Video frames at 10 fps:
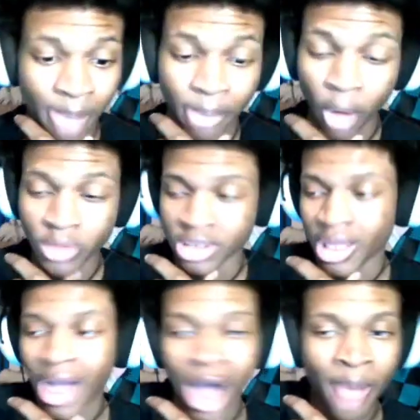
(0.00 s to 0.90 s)
bro is a
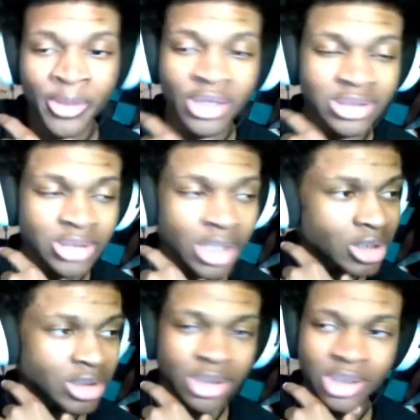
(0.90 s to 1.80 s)
cop. He a
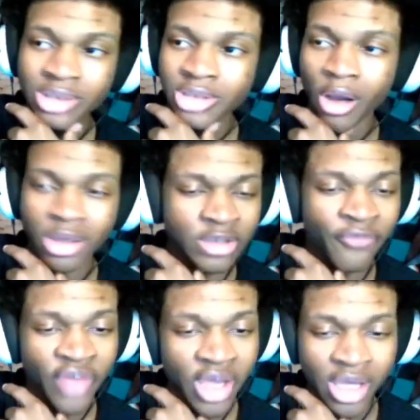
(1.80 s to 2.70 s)
snitch. He talking to
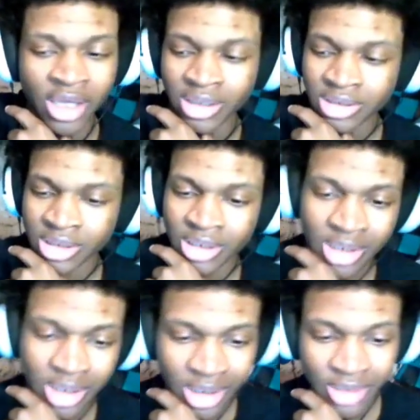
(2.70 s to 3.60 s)
feds.
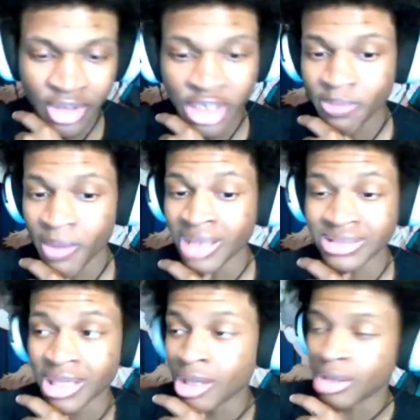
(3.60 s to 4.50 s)
Then this man
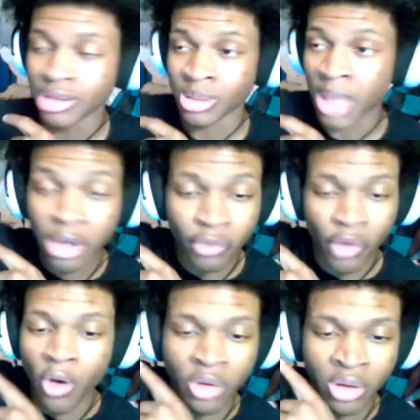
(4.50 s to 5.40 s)
said, later
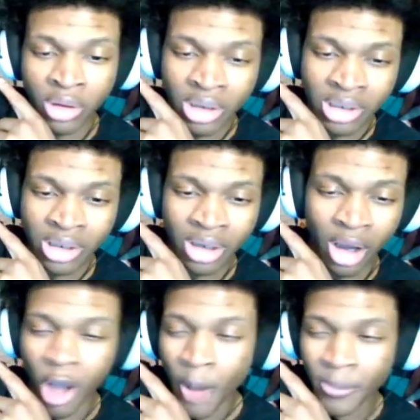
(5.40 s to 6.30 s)
on,
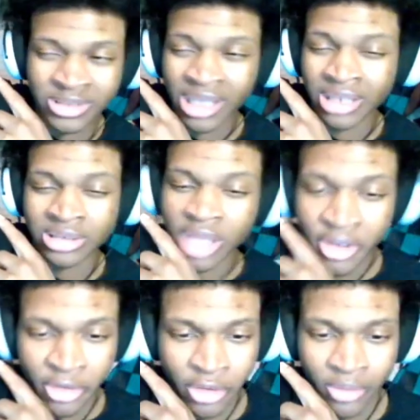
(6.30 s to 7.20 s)
a couple seconds
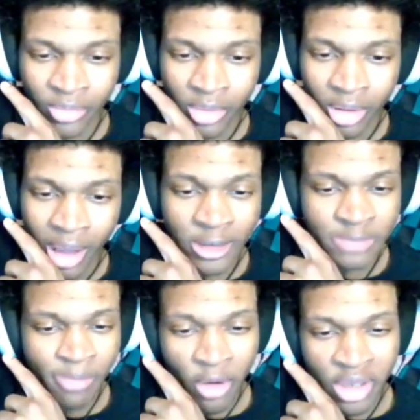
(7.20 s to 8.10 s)
later, I'm
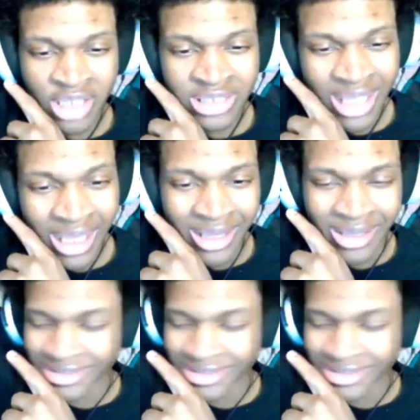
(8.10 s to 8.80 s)
smoking his dead.